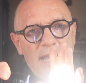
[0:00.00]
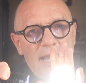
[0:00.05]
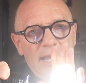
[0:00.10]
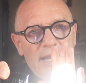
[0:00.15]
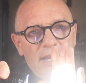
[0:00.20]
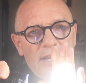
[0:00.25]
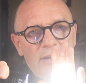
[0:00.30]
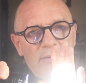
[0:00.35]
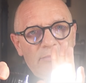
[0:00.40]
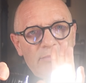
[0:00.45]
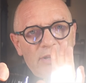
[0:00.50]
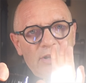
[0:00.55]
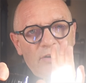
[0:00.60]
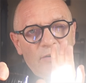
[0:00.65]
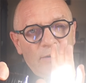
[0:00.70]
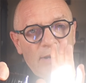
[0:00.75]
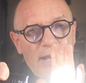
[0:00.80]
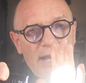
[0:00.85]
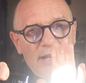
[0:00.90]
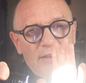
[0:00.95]
it comes
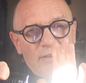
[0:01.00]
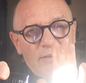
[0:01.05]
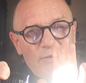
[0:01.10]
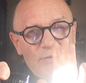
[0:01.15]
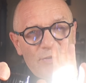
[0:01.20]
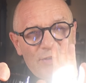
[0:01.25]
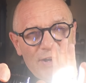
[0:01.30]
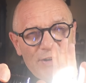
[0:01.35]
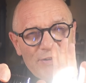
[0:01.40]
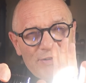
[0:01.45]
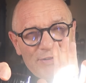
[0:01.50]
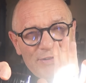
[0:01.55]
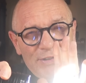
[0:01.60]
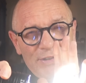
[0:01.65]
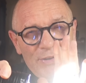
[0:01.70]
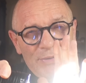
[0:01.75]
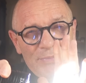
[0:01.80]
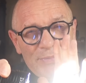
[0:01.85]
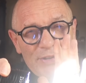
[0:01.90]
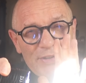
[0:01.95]
on at 2000
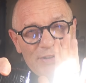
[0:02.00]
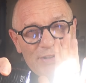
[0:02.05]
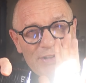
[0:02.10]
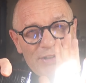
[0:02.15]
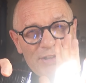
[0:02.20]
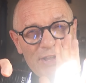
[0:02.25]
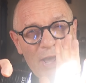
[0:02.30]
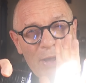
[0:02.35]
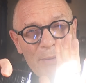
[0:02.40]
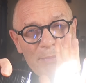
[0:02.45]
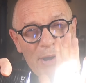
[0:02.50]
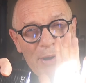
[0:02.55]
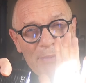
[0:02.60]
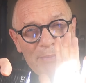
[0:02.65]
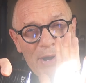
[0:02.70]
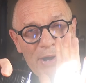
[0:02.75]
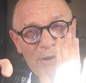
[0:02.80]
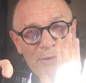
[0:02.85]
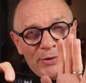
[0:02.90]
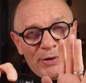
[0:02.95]
lumens at turbo
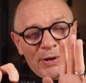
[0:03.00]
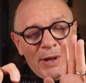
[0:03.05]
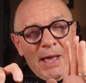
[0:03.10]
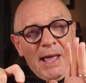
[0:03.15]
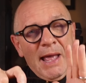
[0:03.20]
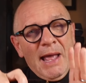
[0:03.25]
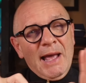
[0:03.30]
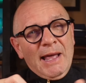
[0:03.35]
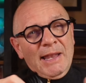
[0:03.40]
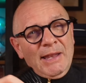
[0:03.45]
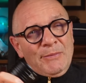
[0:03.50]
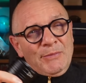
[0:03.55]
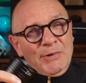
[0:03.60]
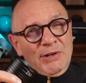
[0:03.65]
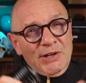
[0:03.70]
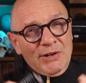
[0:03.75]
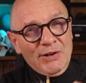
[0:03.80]
mode, and then when you